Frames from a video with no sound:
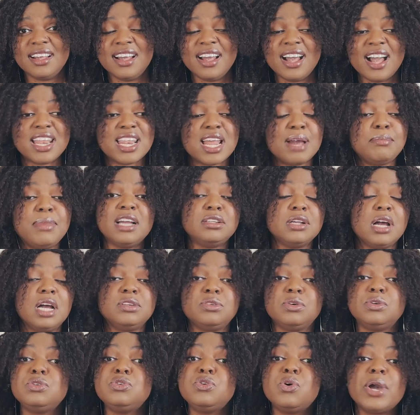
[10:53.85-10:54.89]
And I'm like, I
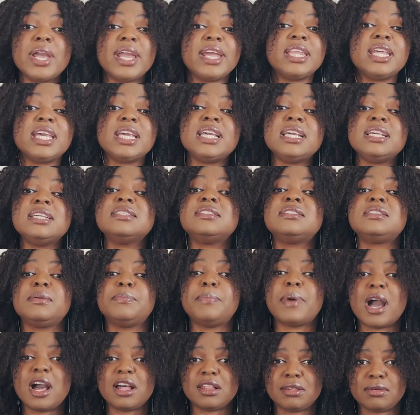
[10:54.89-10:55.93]
don't know any easy
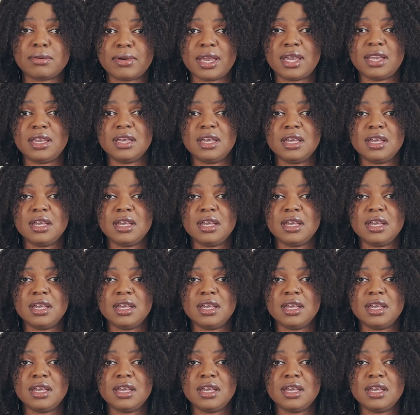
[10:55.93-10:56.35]
pathway.